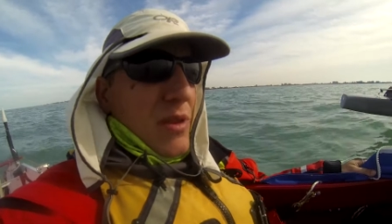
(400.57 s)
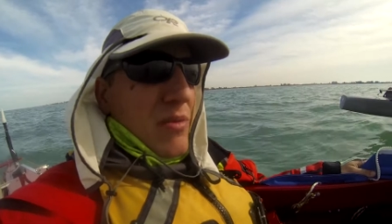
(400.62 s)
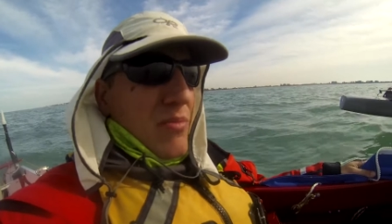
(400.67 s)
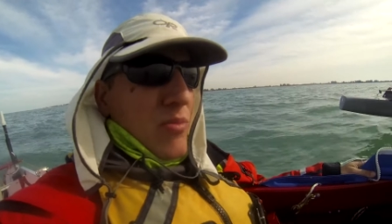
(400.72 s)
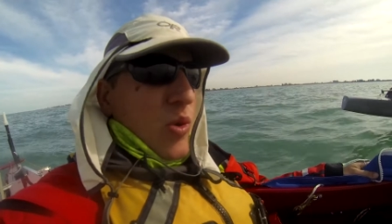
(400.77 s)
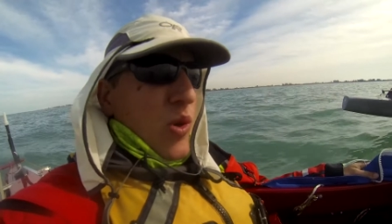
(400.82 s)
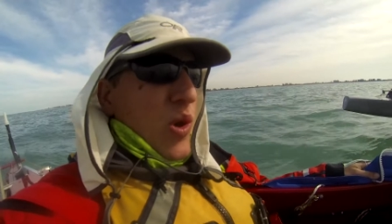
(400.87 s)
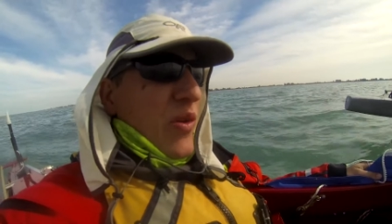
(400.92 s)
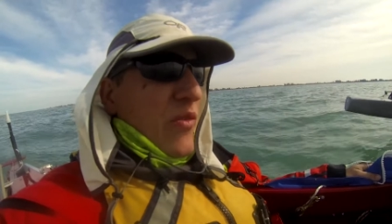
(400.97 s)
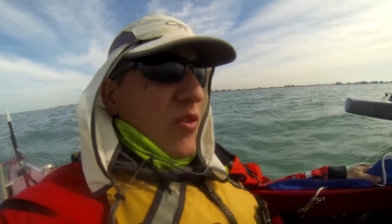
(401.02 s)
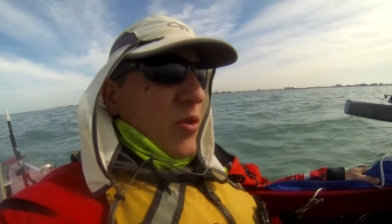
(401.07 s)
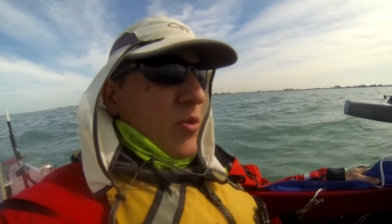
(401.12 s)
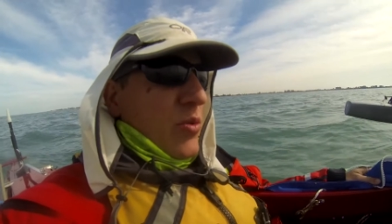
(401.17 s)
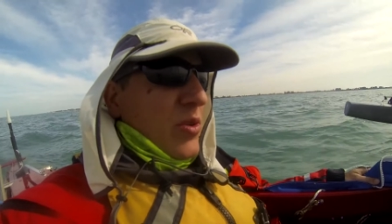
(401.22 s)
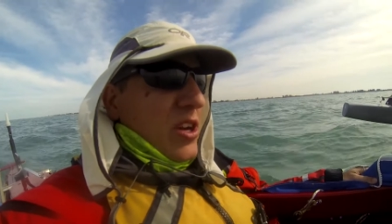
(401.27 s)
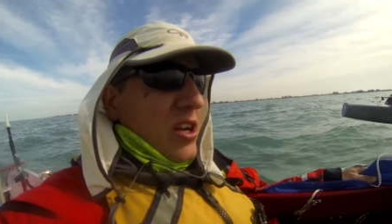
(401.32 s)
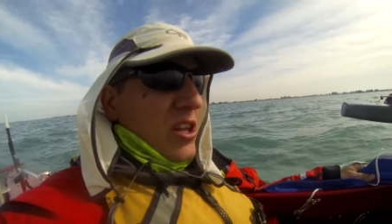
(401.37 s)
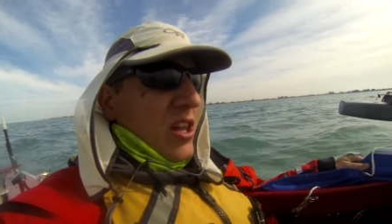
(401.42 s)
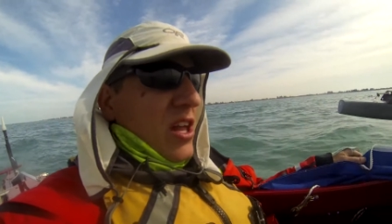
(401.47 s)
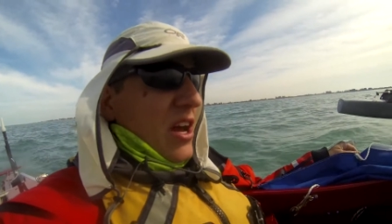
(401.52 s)
in more of a
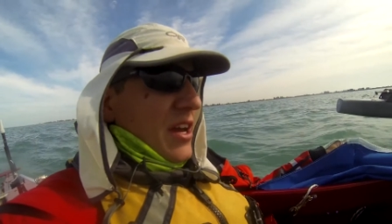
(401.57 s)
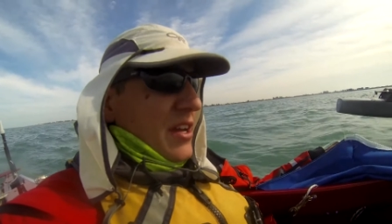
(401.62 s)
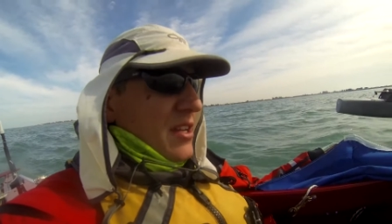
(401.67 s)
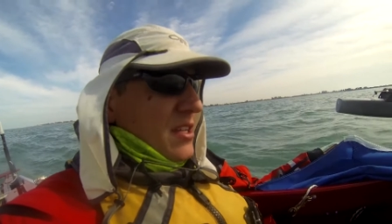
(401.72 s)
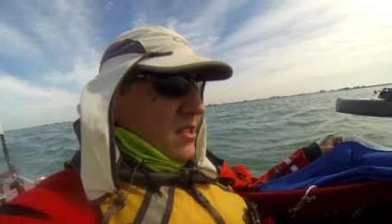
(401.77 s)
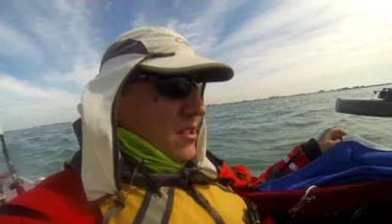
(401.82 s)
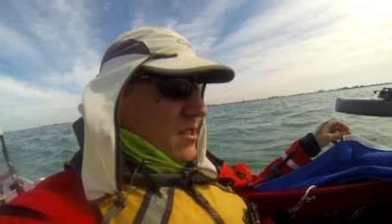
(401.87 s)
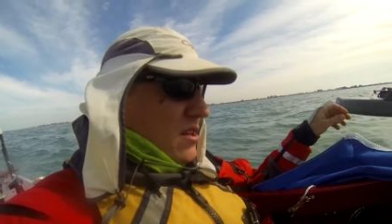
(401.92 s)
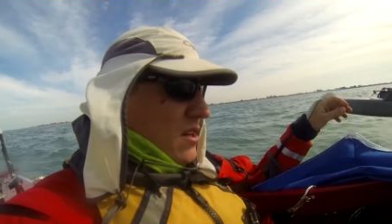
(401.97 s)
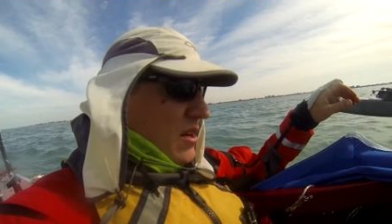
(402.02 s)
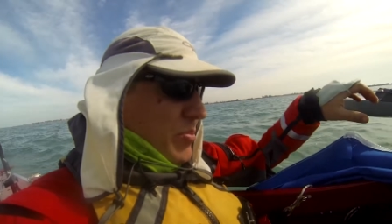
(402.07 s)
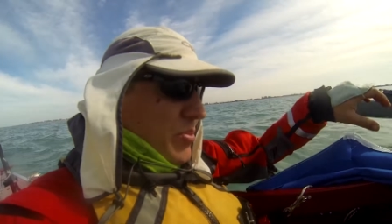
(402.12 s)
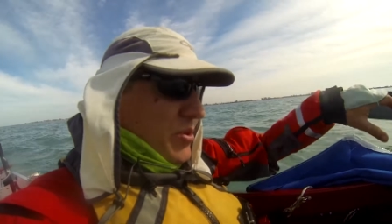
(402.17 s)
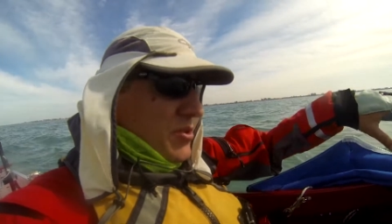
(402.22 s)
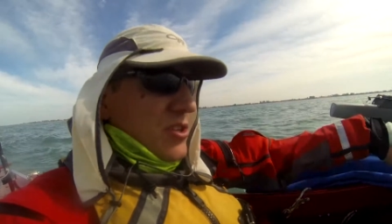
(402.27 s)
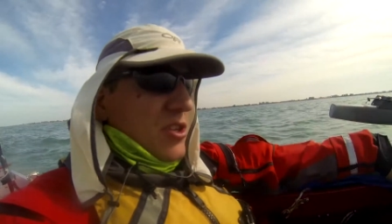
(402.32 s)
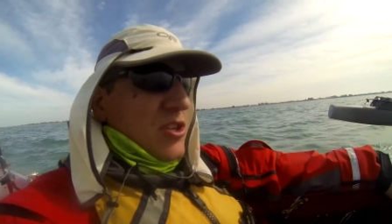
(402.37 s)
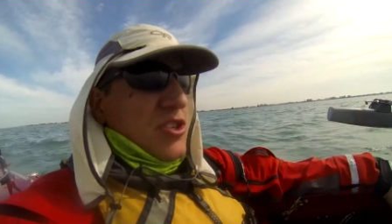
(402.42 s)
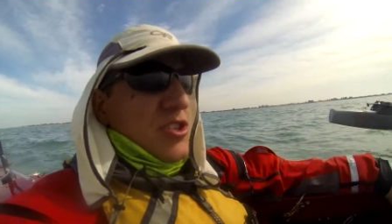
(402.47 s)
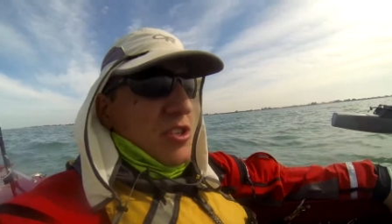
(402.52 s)
reclined
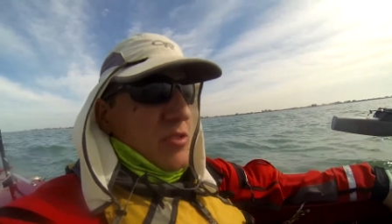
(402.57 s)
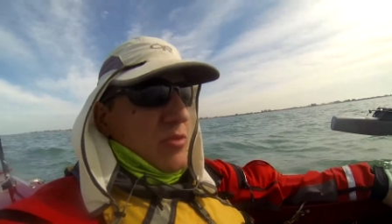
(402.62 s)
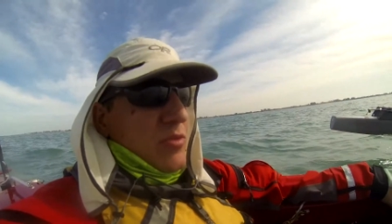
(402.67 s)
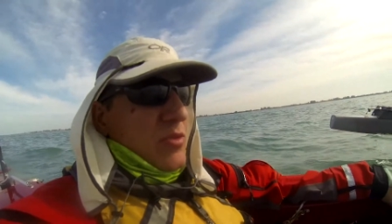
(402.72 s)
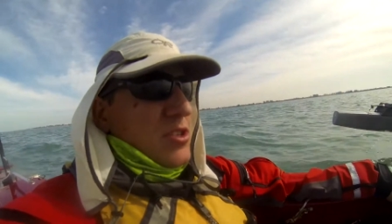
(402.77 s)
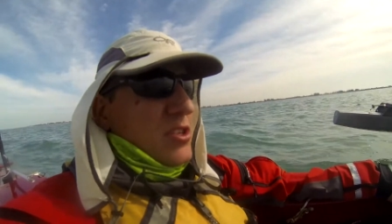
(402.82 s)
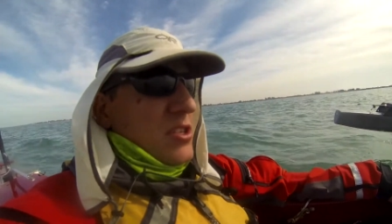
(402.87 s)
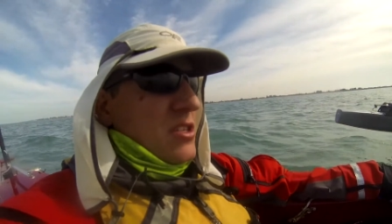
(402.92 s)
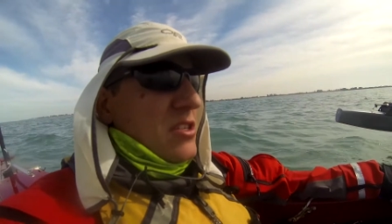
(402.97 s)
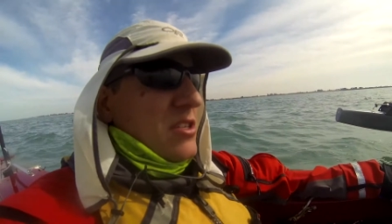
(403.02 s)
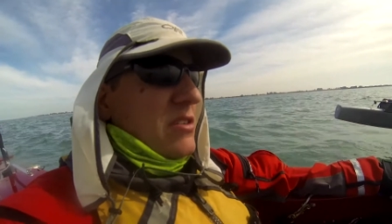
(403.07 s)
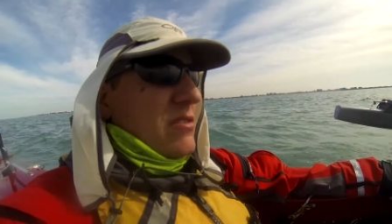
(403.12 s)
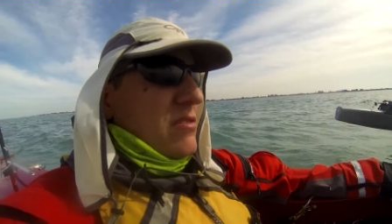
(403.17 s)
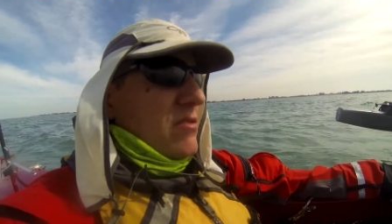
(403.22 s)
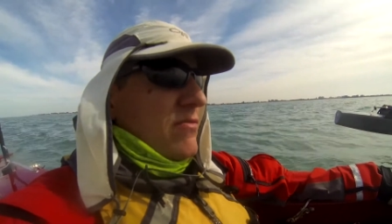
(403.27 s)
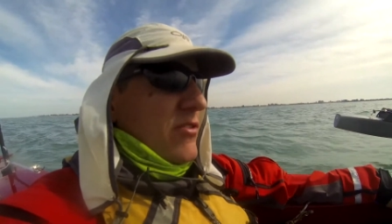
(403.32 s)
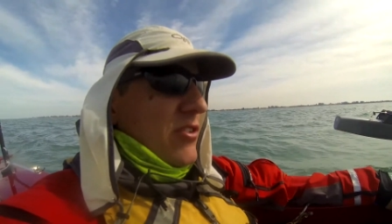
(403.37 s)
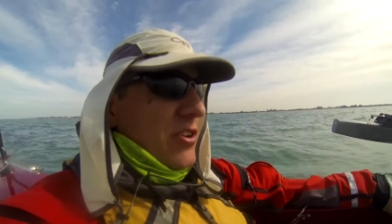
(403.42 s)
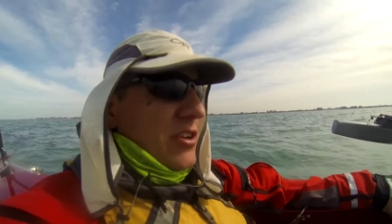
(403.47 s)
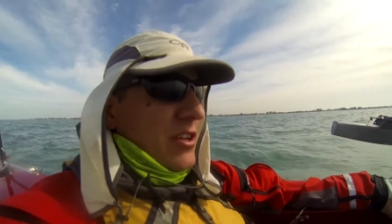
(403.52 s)
position, which is
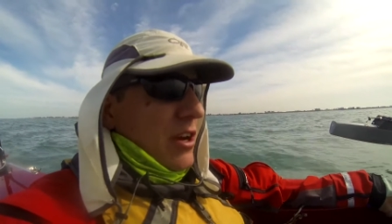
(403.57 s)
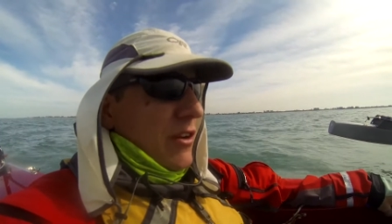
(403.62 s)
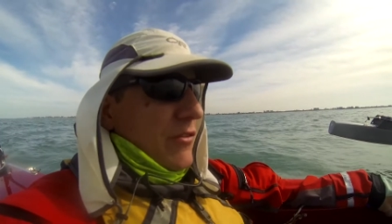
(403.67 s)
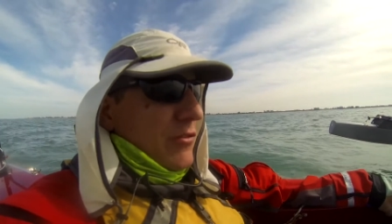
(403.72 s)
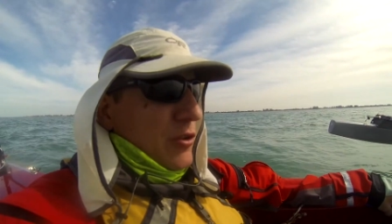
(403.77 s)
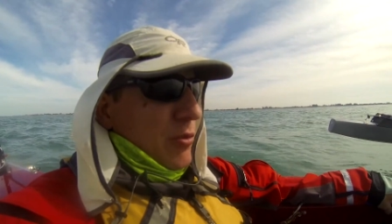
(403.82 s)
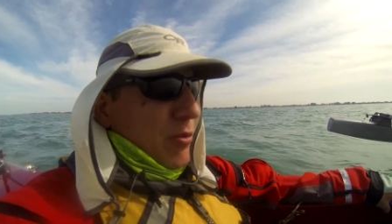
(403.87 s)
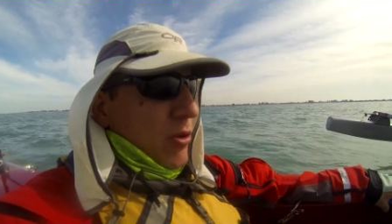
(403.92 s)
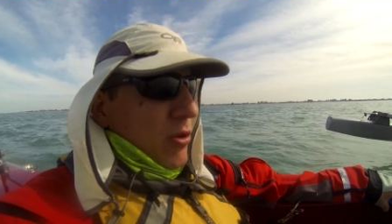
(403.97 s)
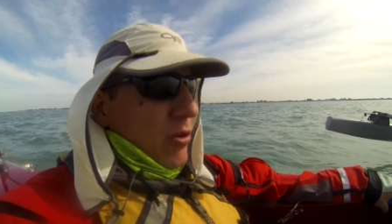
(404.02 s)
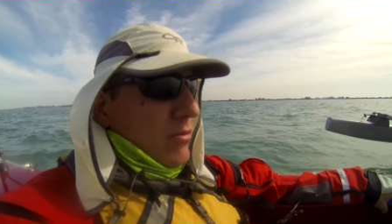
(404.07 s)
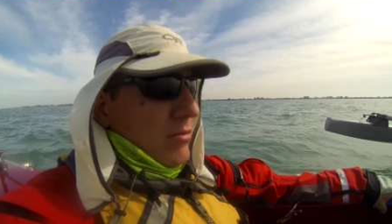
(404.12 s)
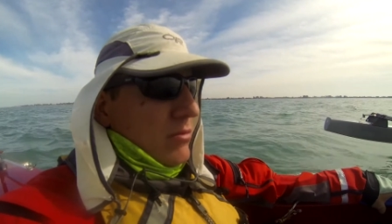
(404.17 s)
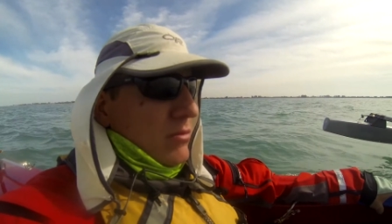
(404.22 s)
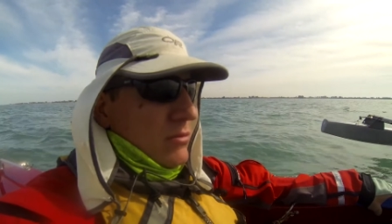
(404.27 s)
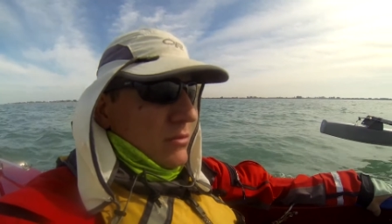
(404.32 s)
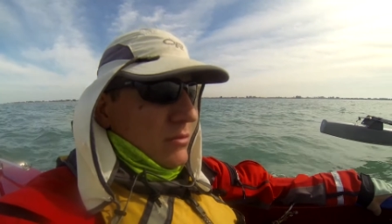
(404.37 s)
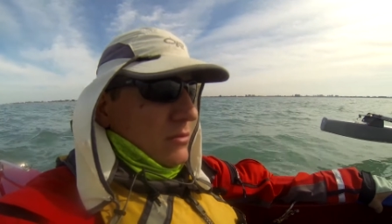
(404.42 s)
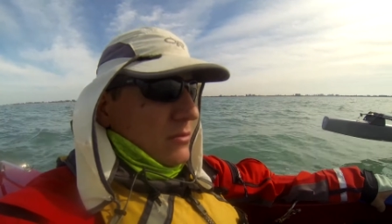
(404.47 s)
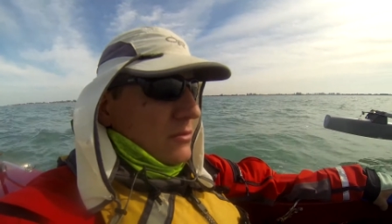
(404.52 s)
very comfortable.
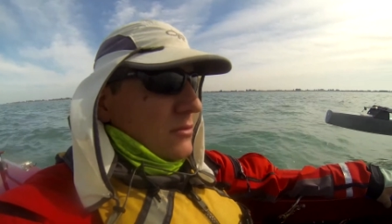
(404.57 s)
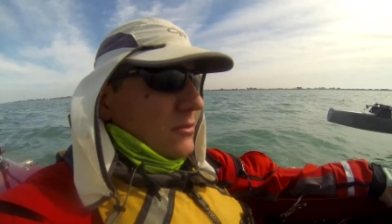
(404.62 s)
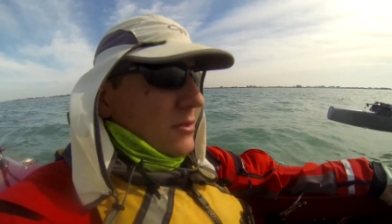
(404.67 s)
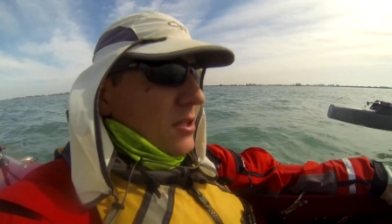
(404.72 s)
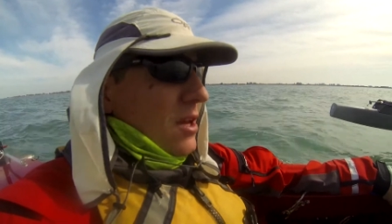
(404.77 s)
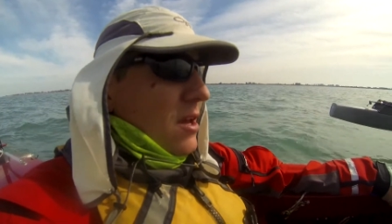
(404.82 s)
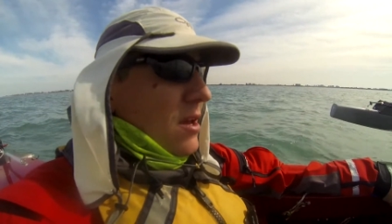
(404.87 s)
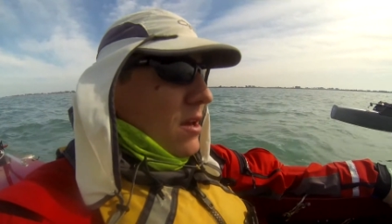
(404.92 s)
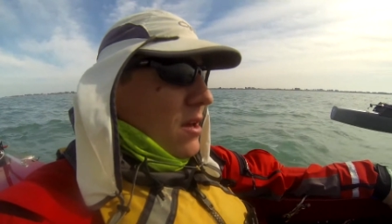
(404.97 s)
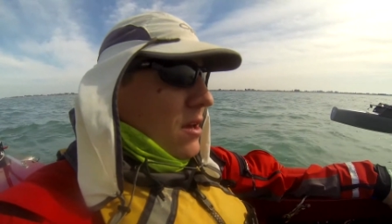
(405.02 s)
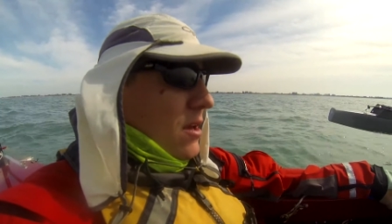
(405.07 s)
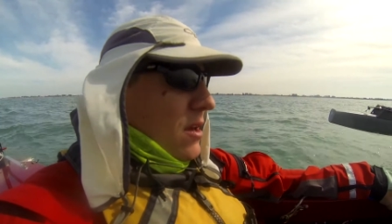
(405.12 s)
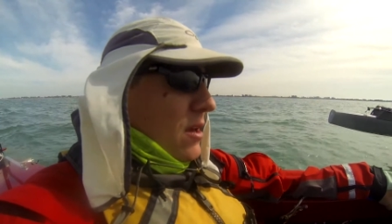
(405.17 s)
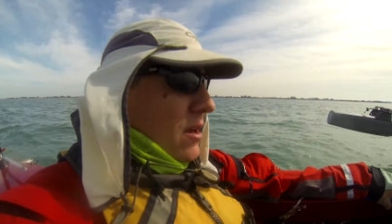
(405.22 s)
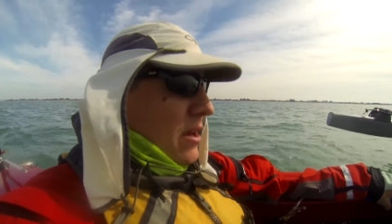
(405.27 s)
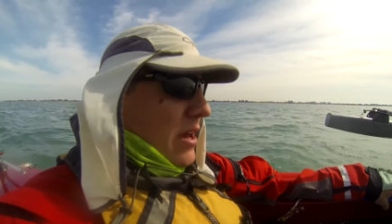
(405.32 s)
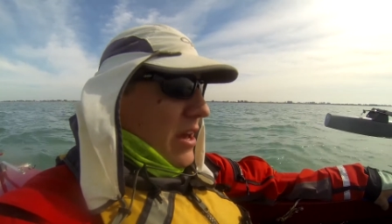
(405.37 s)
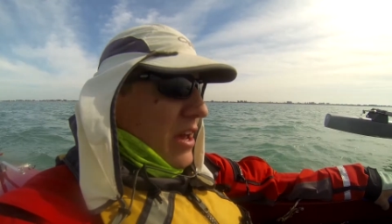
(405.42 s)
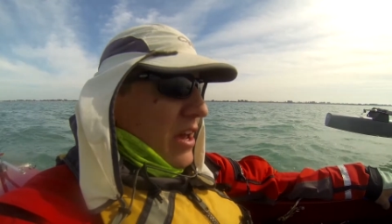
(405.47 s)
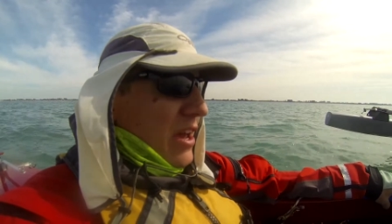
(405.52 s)

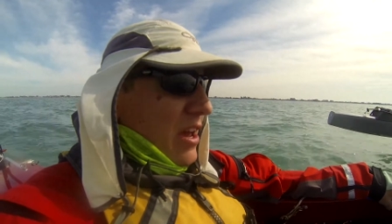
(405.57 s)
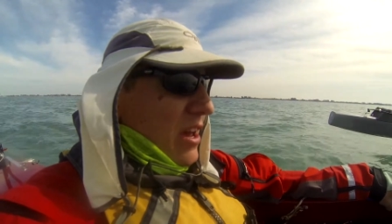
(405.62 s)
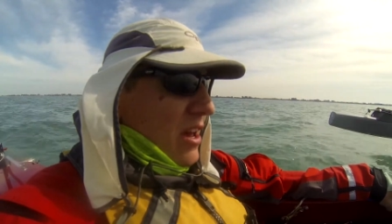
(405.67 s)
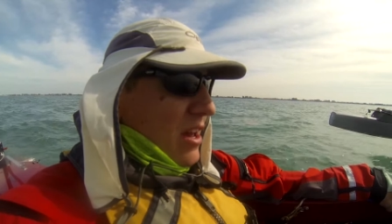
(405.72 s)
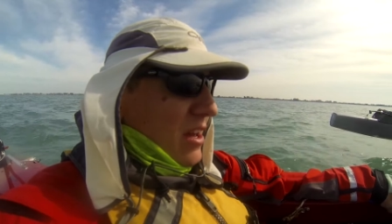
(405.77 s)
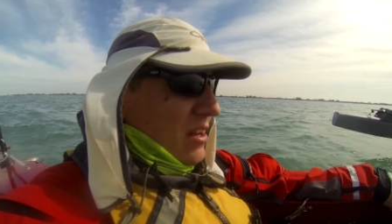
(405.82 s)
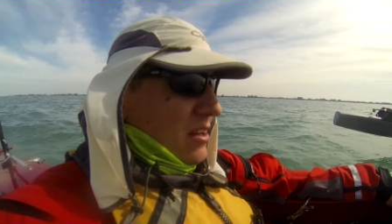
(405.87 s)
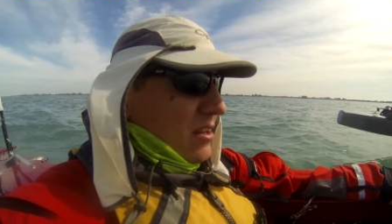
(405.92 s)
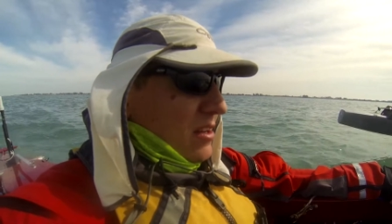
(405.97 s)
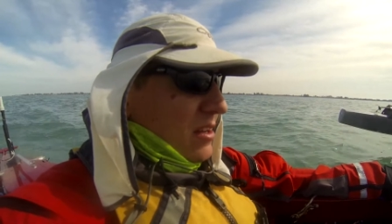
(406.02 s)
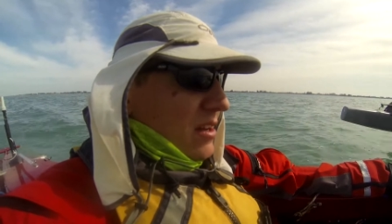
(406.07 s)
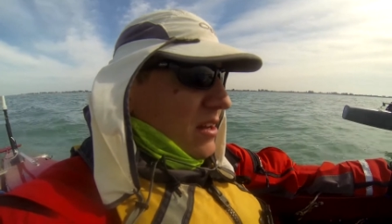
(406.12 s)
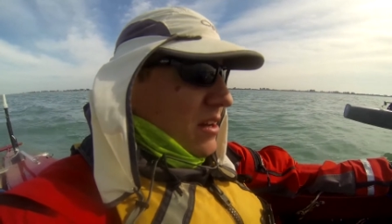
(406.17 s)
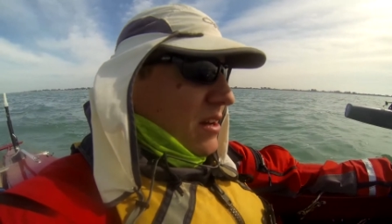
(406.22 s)
And